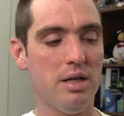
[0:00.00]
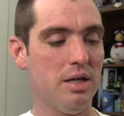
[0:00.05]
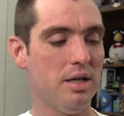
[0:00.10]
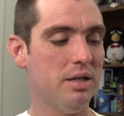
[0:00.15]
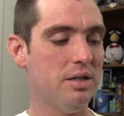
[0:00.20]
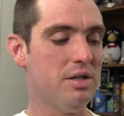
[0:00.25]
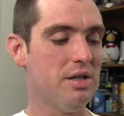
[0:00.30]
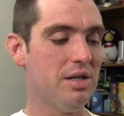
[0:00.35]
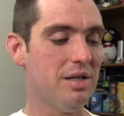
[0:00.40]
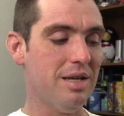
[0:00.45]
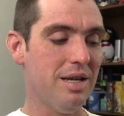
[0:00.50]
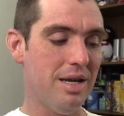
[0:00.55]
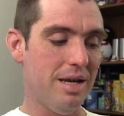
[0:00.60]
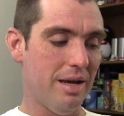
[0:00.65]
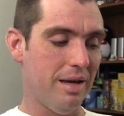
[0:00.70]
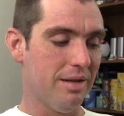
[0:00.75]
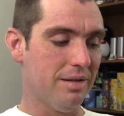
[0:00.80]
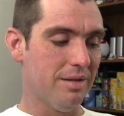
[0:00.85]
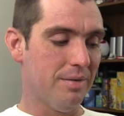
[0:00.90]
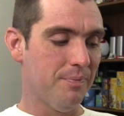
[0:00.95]
can see
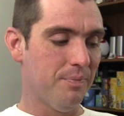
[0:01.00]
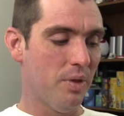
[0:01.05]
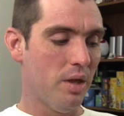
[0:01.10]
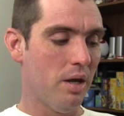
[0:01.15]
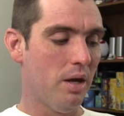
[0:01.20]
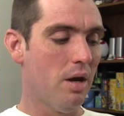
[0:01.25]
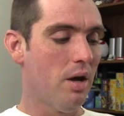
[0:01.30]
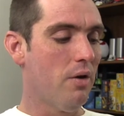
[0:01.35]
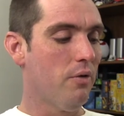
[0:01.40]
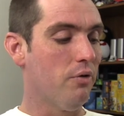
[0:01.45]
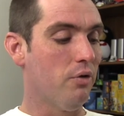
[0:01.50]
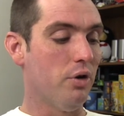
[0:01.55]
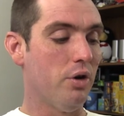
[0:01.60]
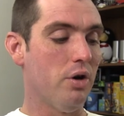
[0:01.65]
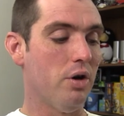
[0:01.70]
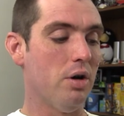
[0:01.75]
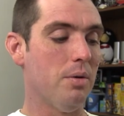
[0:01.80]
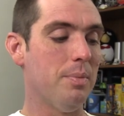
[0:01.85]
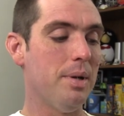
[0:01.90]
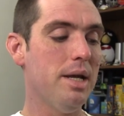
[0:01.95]
it. For
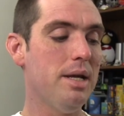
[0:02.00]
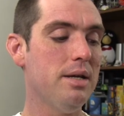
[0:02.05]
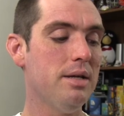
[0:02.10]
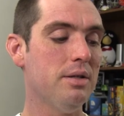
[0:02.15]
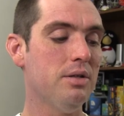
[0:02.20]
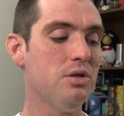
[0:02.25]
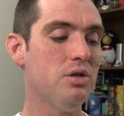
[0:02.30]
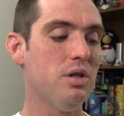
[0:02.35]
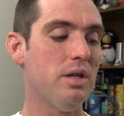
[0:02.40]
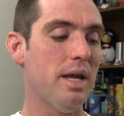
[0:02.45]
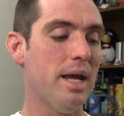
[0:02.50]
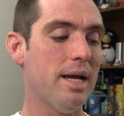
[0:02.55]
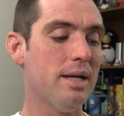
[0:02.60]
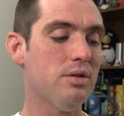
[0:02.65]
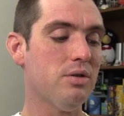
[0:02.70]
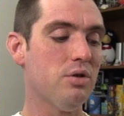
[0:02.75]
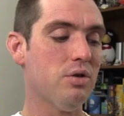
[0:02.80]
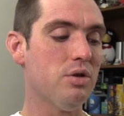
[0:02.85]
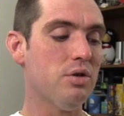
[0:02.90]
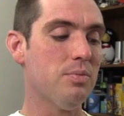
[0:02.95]
Europeans, the
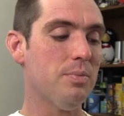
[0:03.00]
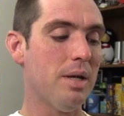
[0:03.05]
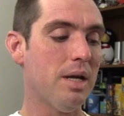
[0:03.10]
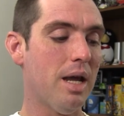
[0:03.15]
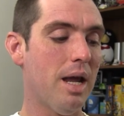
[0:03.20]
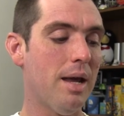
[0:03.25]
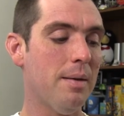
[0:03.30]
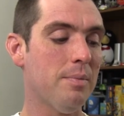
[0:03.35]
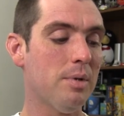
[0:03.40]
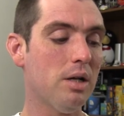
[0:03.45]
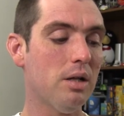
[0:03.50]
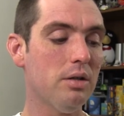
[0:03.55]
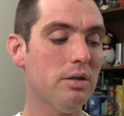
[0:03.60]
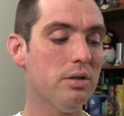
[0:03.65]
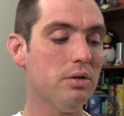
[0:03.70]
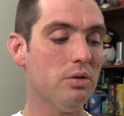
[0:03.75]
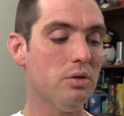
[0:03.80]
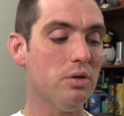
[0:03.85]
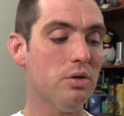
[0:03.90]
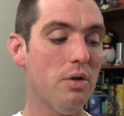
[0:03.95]
answers became
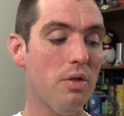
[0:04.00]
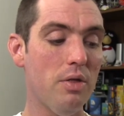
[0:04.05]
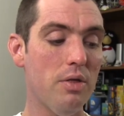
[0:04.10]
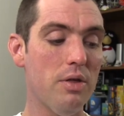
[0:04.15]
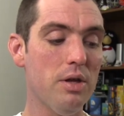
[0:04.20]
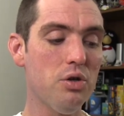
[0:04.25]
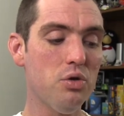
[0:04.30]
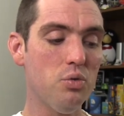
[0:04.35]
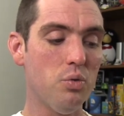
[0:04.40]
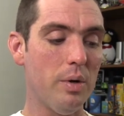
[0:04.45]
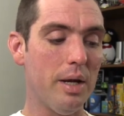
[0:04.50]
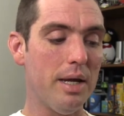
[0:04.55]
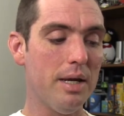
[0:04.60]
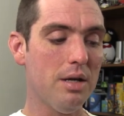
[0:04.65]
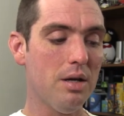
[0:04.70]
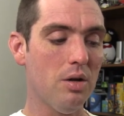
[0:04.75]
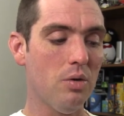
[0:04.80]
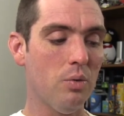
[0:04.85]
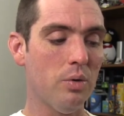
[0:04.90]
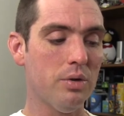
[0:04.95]
clearer this
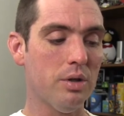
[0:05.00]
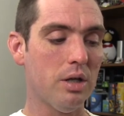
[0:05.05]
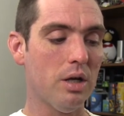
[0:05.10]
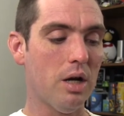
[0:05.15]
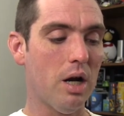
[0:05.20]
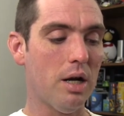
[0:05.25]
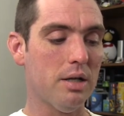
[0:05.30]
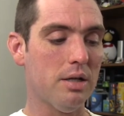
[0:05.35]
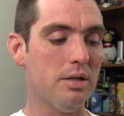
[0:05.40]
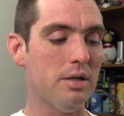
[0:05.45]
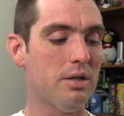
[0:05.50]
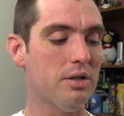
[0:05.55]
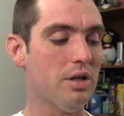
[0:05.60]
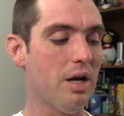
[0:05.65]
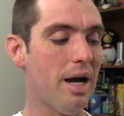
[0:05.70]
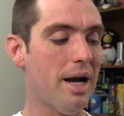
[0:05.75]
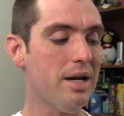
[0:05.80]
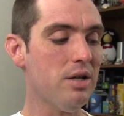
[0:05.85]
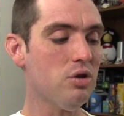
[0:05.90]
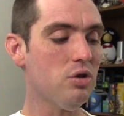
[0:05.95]
week when the continent's
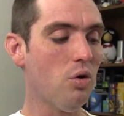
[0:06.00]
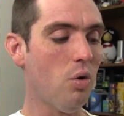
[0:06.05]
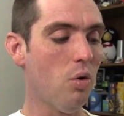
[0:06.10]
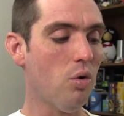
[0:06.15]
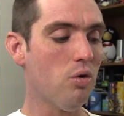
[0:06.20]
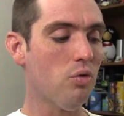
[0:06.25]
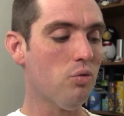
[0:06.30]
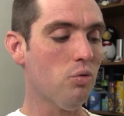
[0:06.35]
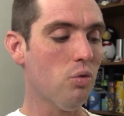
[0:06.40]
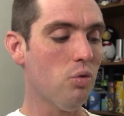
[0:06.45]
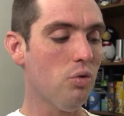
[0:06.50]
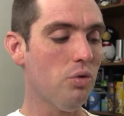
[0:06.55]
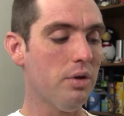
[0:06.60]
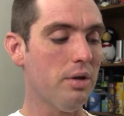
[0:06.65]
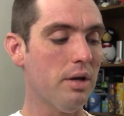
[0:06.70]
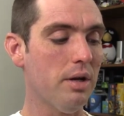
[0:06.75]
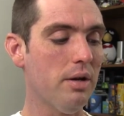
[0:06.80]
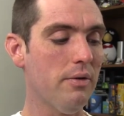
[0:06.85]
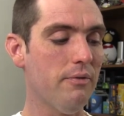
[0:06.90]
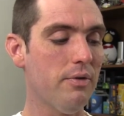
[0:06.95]
highest court ruled
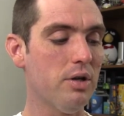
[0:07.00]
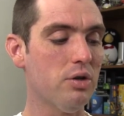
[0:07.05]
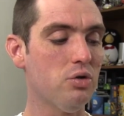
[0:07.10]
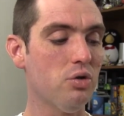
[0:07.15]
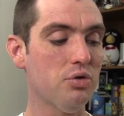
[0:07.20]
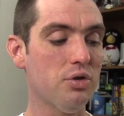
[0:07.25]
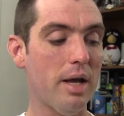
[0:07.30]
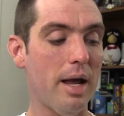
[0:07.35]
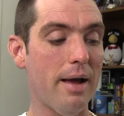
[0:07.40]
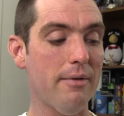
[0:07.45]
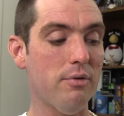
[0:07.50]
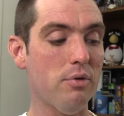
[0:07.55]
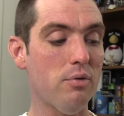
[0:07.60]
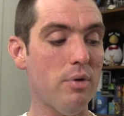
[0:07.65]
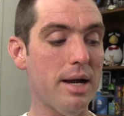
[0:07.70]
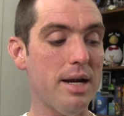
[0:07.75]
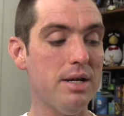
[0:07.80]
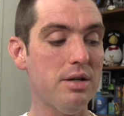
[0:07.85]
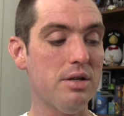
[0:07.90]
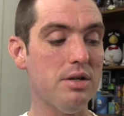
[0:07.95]
that individuals have a
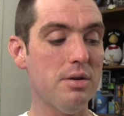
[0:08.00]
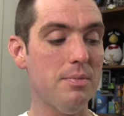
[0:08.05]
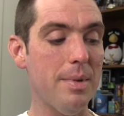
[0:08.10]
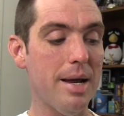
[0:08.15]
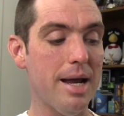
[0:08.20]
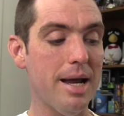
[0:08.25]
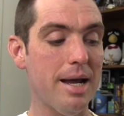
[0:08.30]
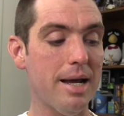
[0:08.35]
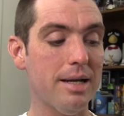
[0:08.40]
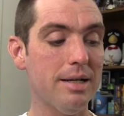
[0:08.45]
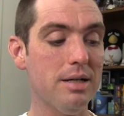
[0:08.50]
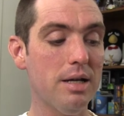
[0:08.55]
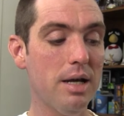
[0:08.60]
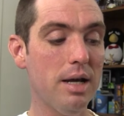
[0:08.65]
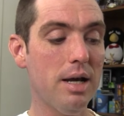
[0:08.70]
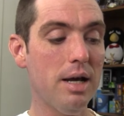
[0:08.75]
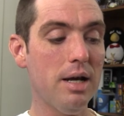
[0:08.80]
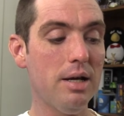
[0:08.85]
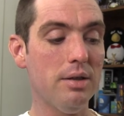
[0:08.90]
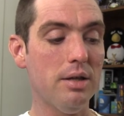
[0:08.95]
right to demand
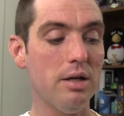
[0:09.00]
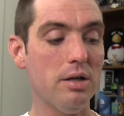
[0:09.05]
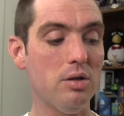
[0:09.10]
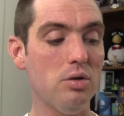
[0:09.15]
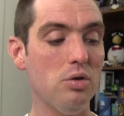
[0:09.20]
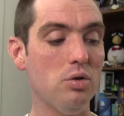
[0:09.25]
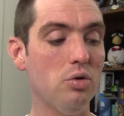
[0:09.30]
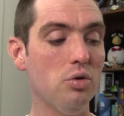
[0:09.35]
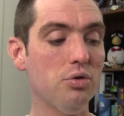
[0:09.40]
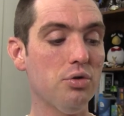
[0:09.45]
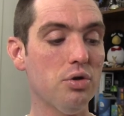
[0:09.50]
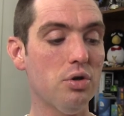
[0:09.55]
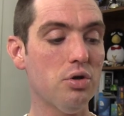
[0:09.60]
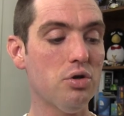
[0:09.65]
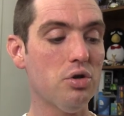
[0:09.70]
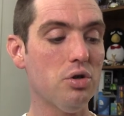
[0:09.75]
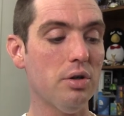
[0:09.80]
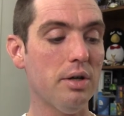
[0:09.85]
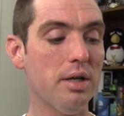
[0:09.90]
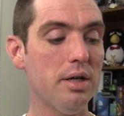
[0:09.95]
that Google
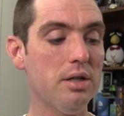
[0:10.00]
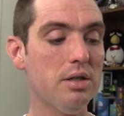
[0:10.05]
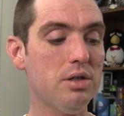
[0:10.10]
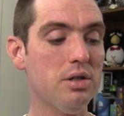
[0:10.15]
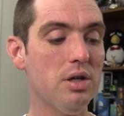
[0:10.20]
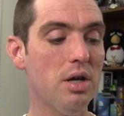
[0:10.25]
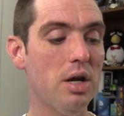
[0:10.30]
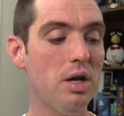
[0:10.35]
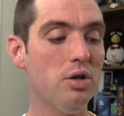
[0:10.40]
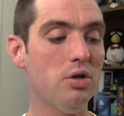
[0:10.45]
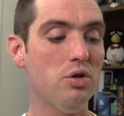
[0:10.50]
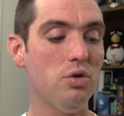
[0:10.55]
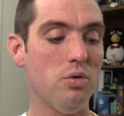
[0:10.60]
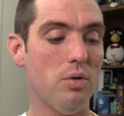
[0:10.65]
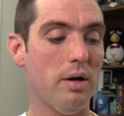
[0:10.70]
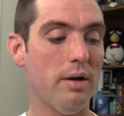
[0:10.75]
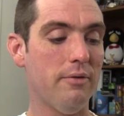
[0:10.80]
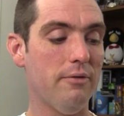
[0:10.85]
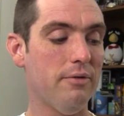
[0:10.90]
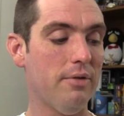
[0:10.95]
search links to
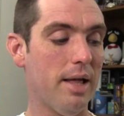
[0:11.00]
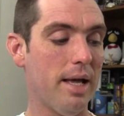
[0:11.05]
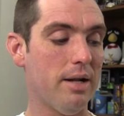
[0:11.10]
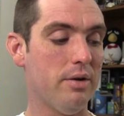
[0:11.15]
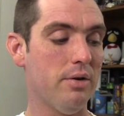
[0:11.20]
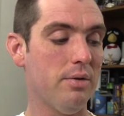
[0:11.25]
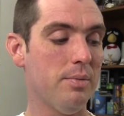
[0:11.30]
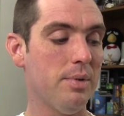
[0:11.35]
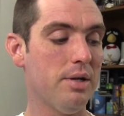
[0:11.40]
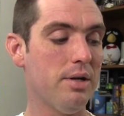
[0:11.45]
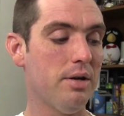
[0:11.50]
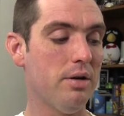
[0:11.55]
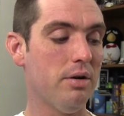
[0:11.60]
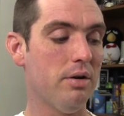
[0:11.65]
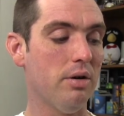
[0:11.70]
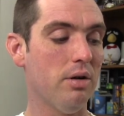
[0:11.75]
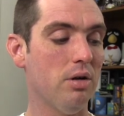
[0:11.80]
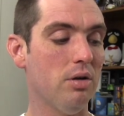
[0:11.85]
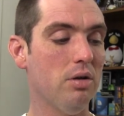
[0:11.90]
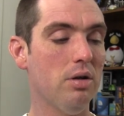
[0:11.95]
unflattering
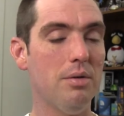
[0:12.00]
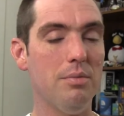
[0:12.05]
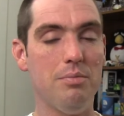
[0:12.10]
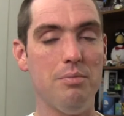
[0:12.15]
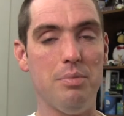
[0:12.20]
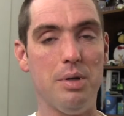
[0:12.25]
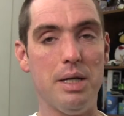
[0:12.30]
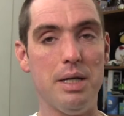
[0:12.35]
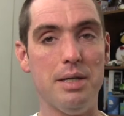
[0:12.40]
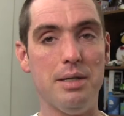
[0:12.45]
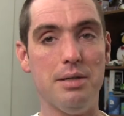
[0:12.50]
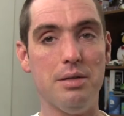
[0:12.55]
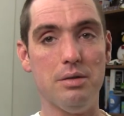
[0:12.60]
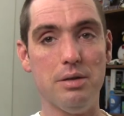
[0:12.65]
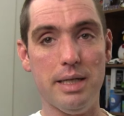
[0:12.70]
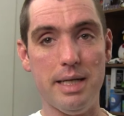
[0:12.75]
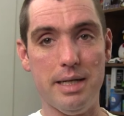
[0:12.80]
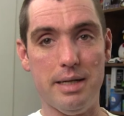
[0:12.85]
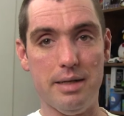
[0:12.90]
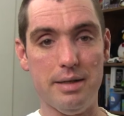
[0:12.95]
material be
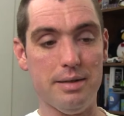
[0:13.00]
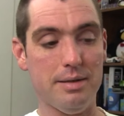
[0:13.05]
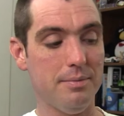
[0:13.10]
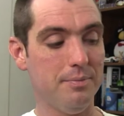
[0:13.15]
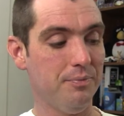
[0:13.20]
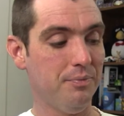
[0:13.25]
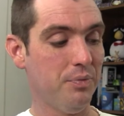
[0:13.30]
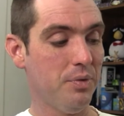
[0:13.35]
deleted.